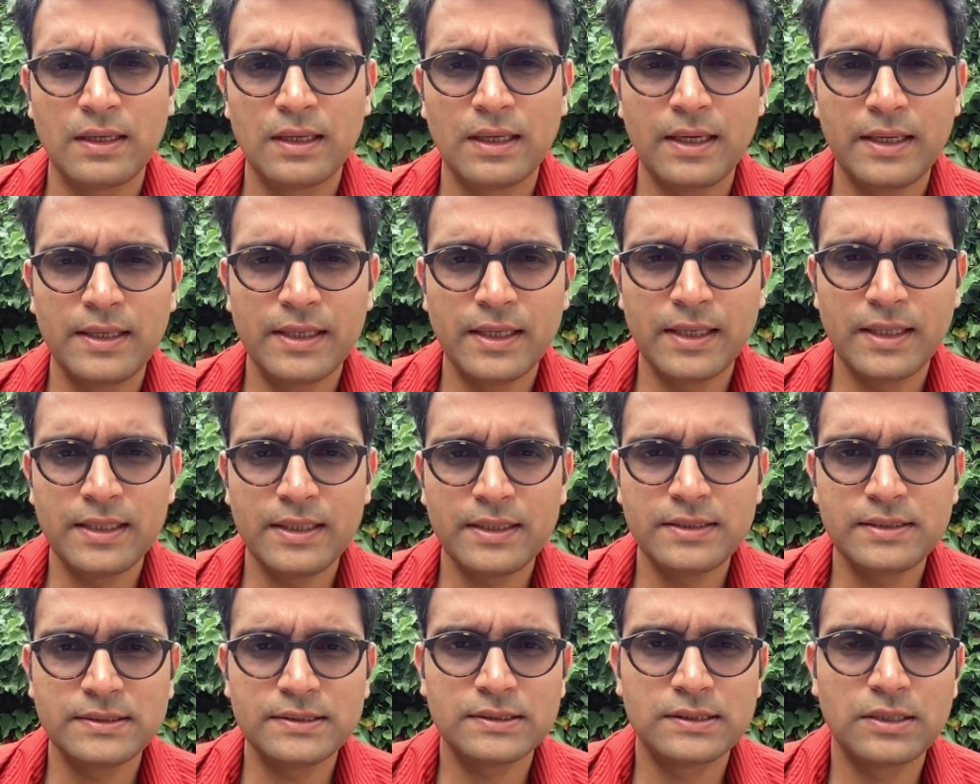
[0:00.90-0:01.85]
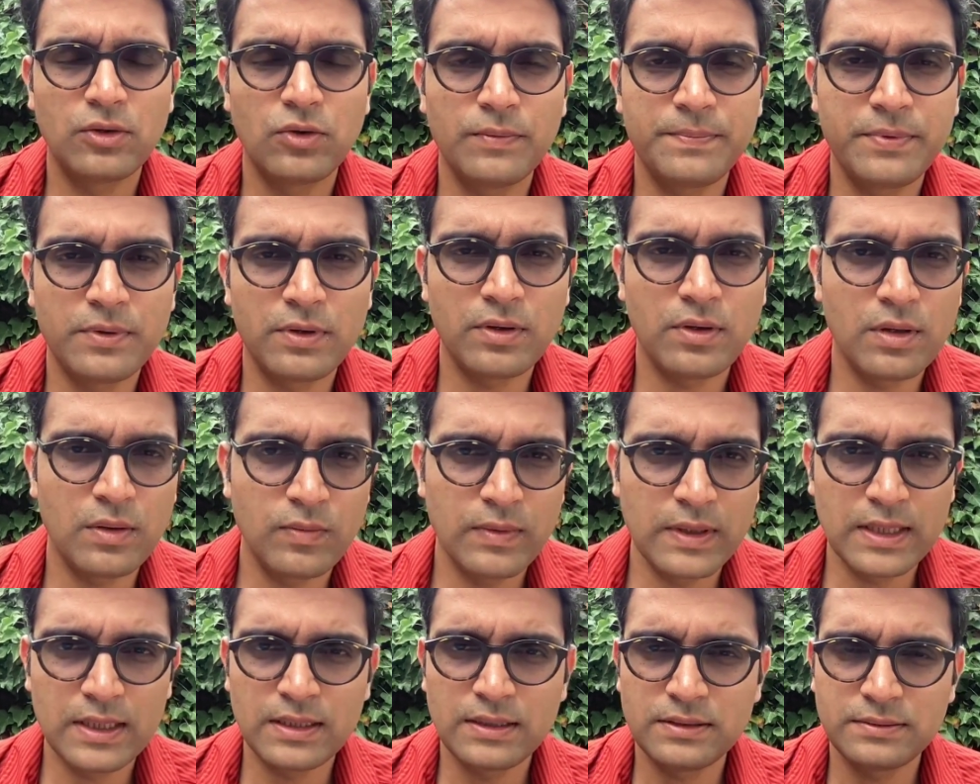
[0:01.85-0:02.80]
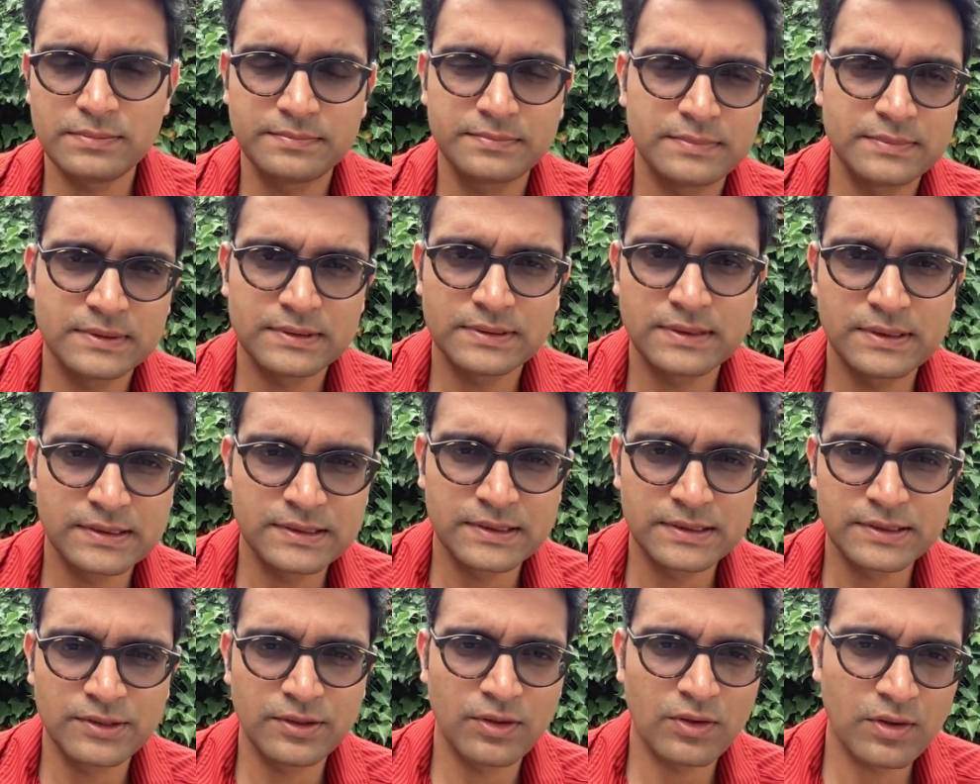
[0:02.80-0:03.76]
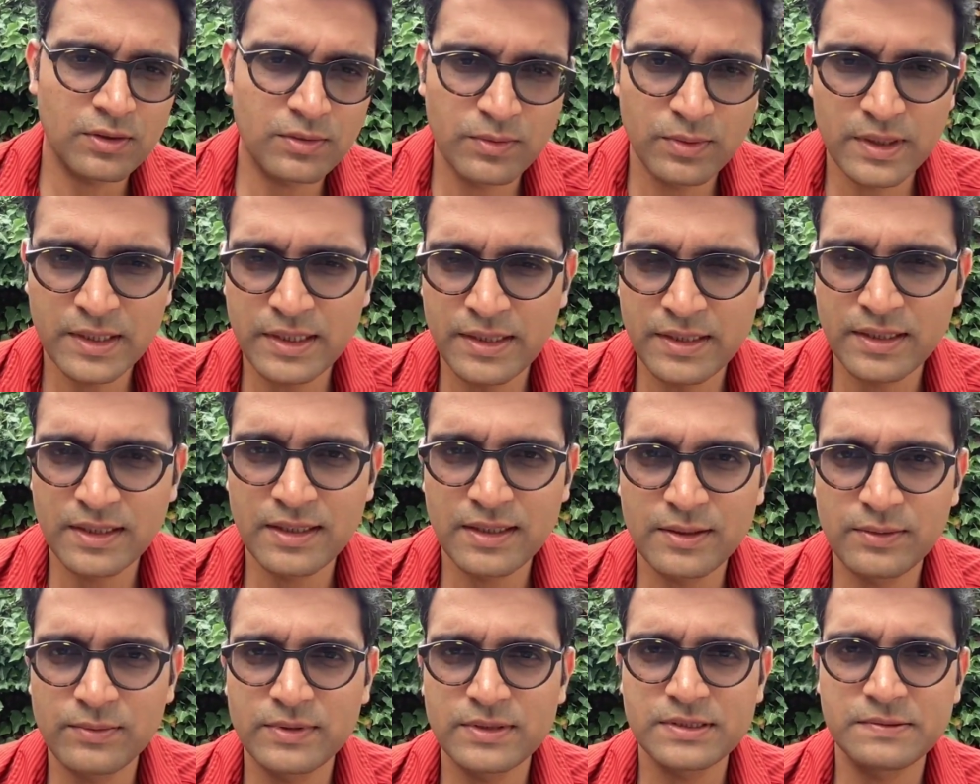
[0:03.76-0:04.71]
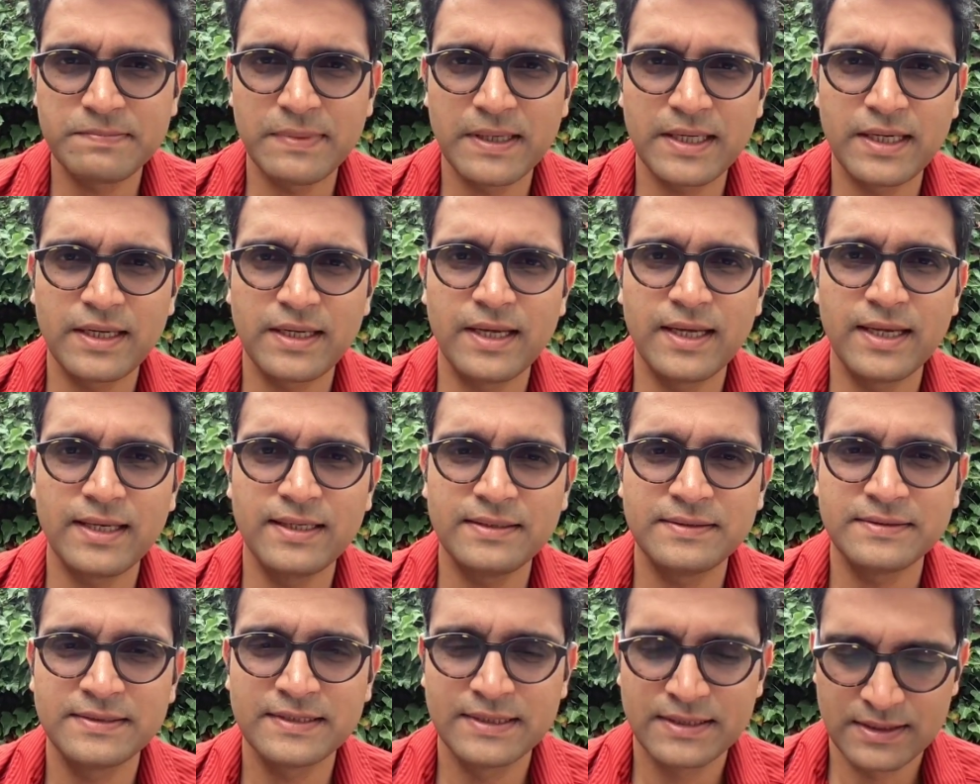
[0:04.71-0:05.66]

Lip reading: Hi guys, hope you're all well. This is your awkward Indian linguist back again.